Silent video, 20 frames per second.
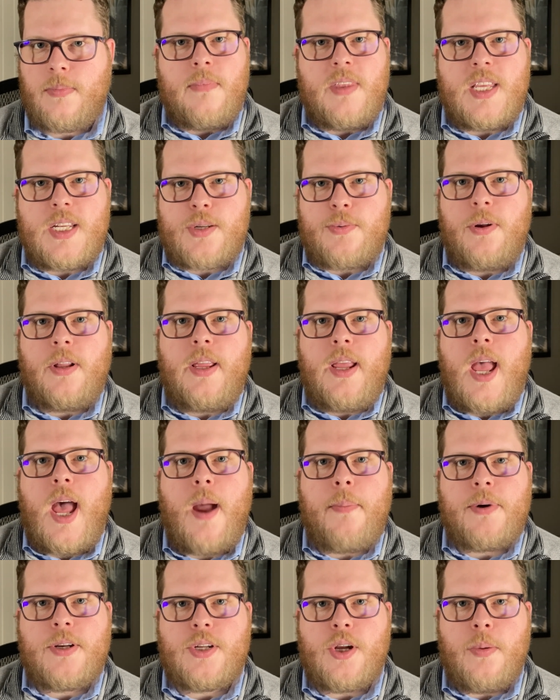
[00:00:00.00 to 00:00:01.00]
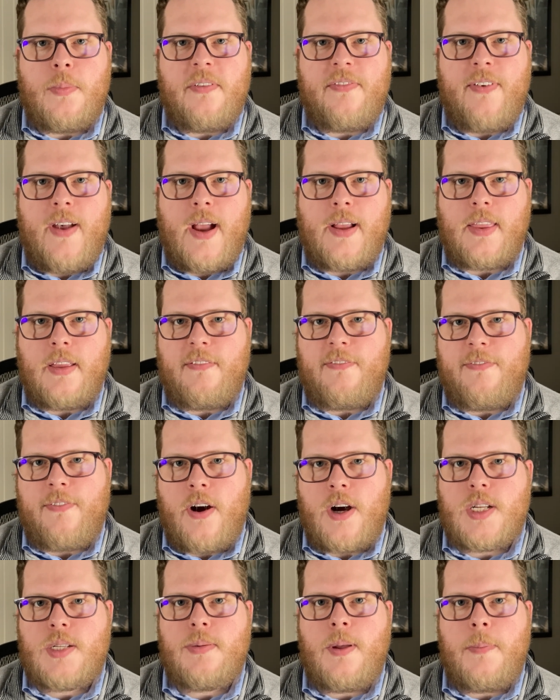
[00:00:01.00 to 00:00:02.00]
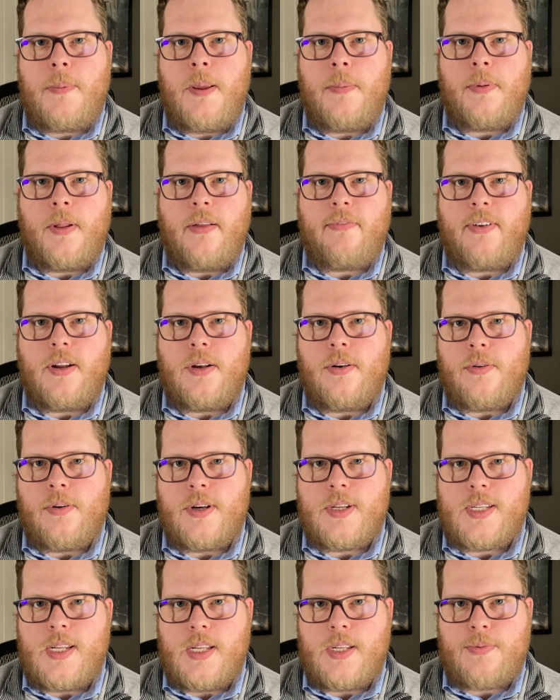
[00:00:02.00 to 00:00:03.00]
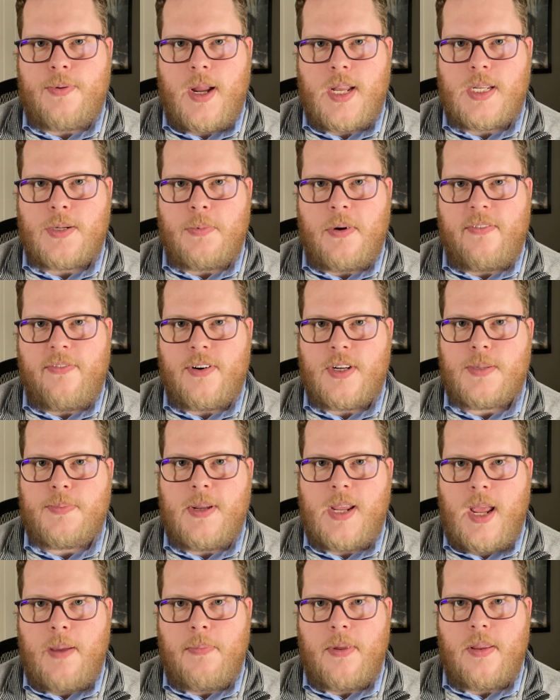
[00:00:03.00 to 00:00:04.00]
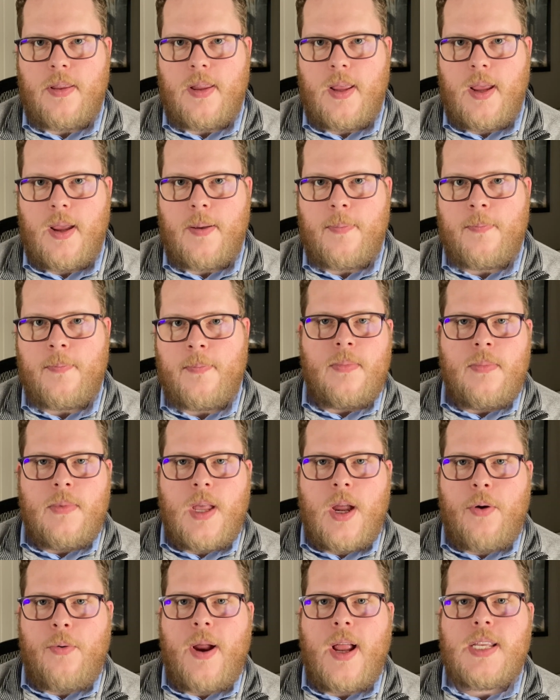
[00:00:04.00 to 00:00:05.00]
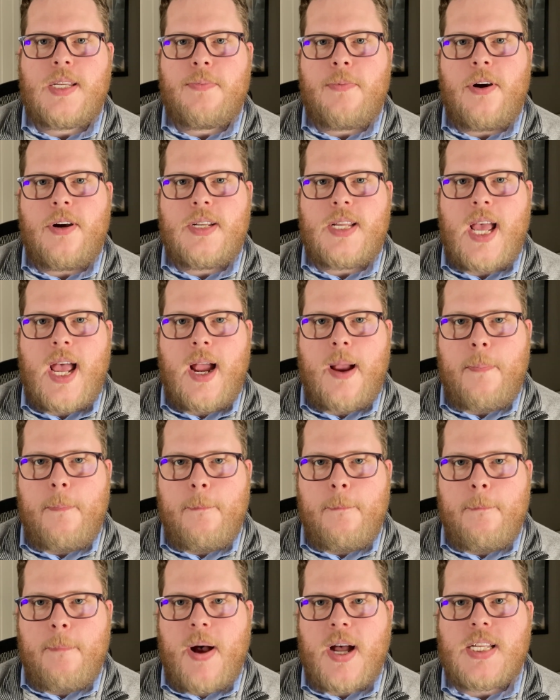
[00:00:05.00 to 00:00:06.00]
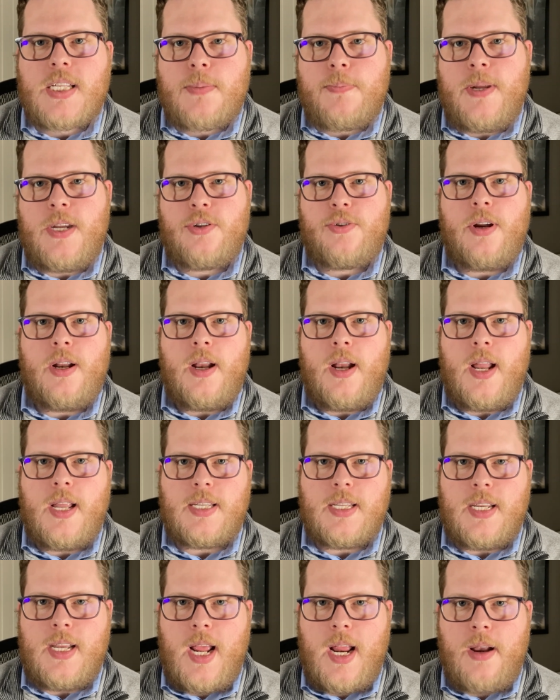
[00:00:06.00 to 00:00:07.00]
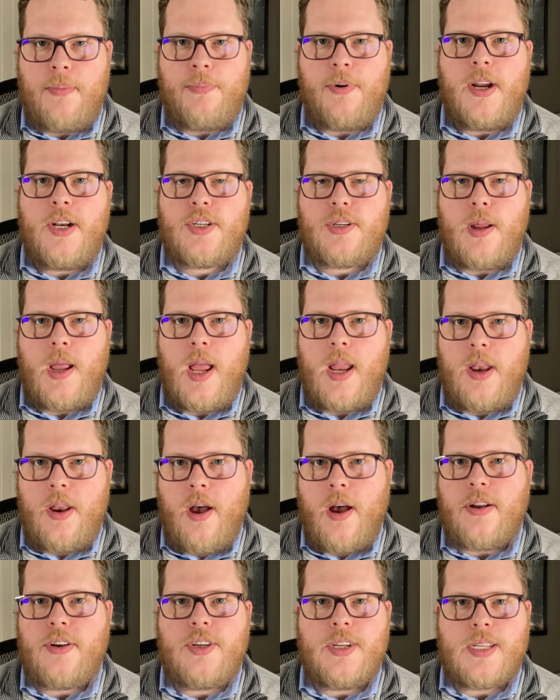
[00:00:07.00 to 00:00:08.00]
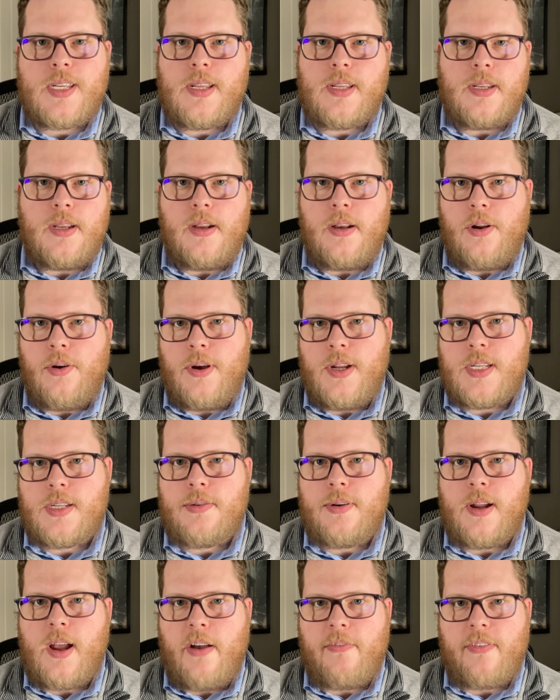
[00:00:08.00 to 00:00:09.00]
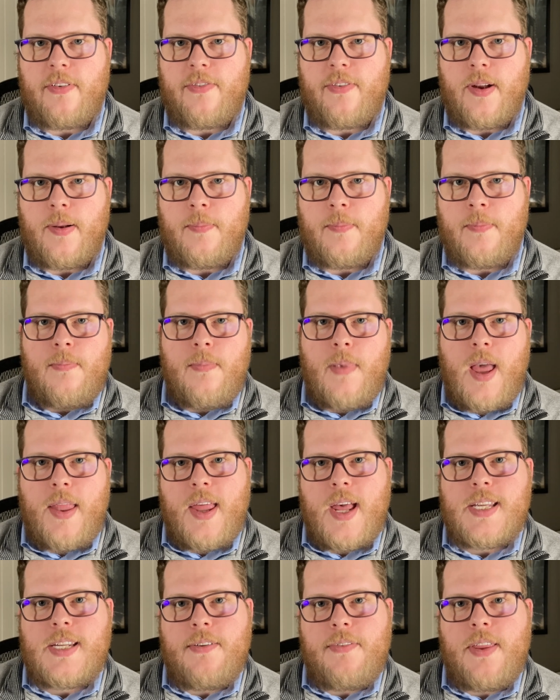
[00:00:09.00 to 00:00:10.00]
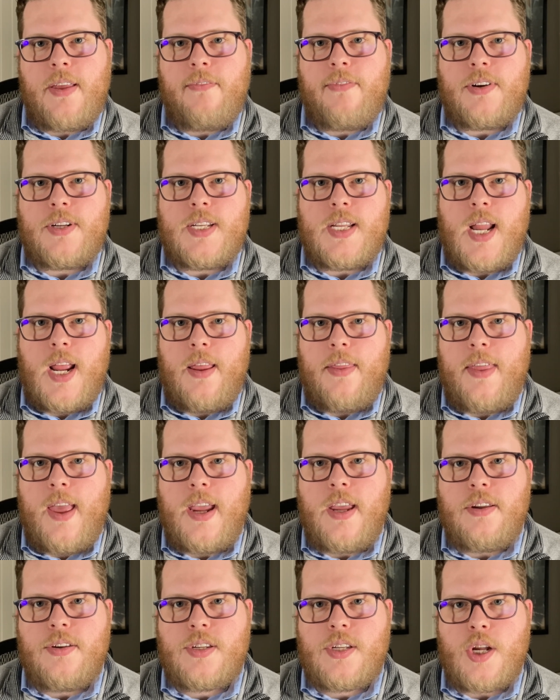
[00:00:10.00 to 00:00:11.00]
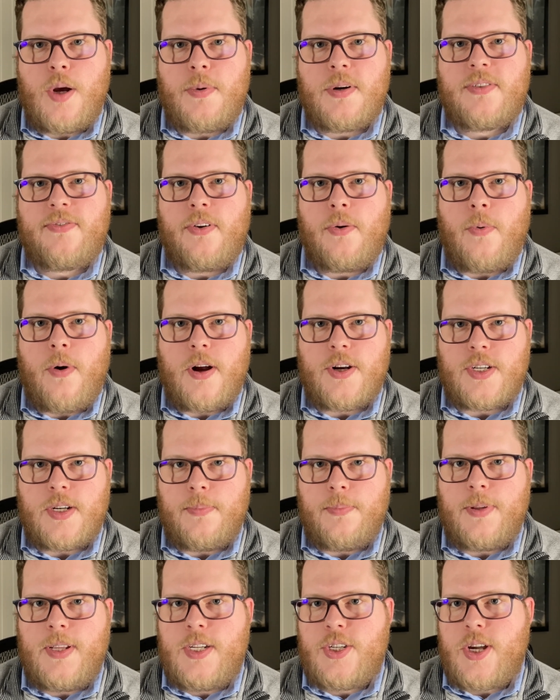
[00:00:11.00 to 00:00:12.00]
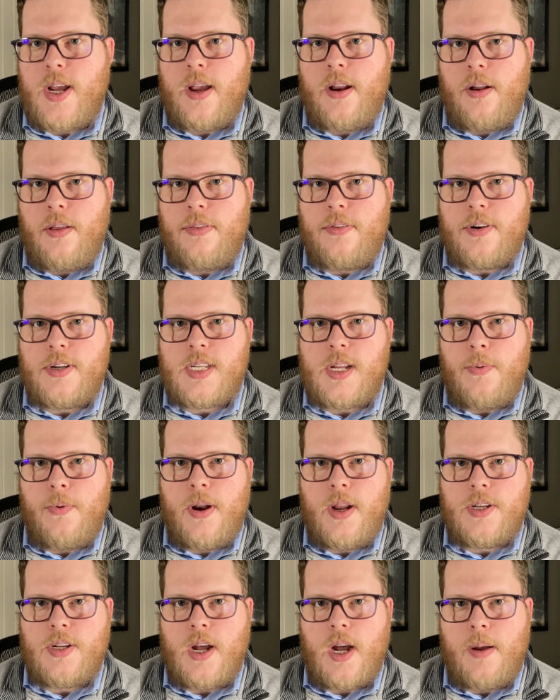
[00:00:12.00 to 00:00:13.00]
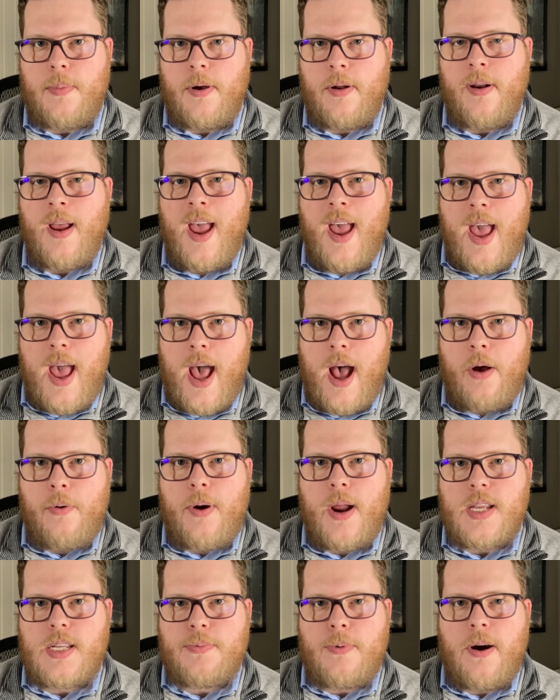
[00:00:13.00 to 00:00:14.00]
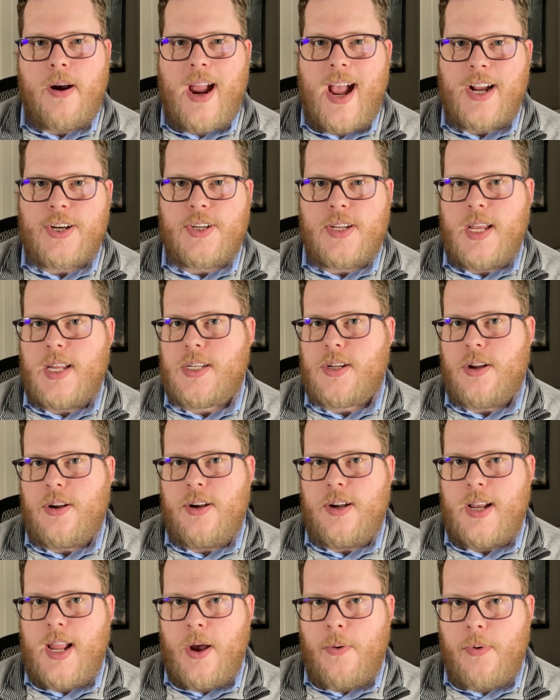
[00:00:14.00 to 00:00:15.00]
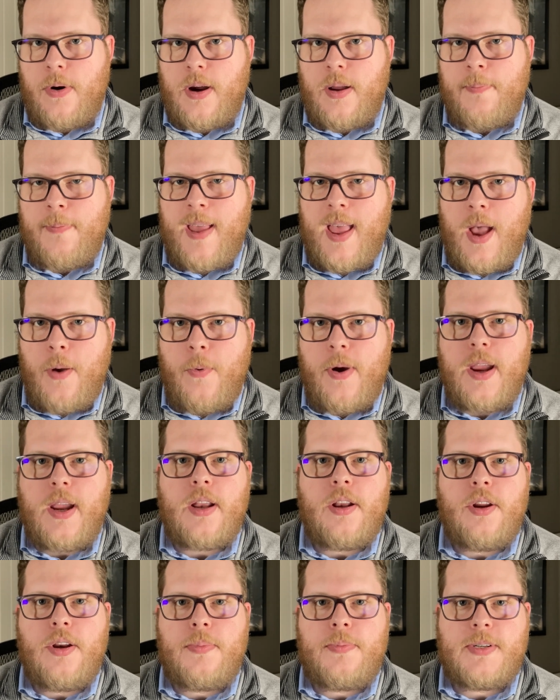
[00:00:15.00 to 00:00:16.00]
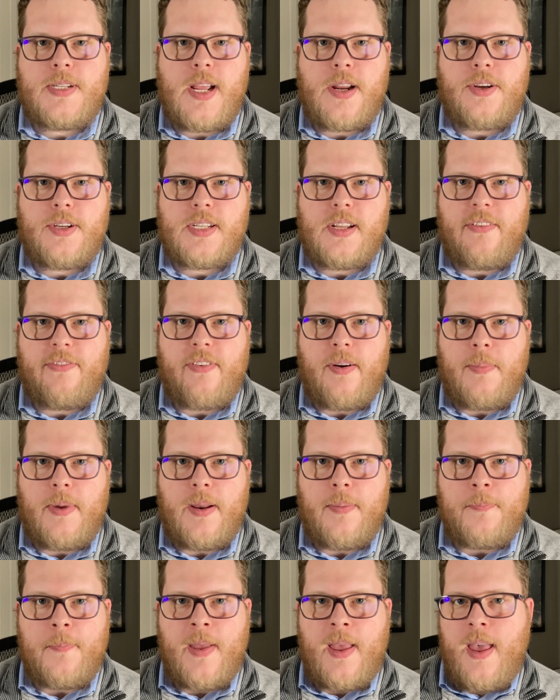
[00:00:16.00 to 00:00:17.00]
This really hammers home a fact that far too many people have ignored since ransomware first became a thing. A ransomware attack must be treated as a data breach and not just as an annoyance to recover from. And that's everything for today. Thank you so much for watching. Please check in on Thursday when I talk about how ransomware actually gets on your network and what you can do to protect yourself from it.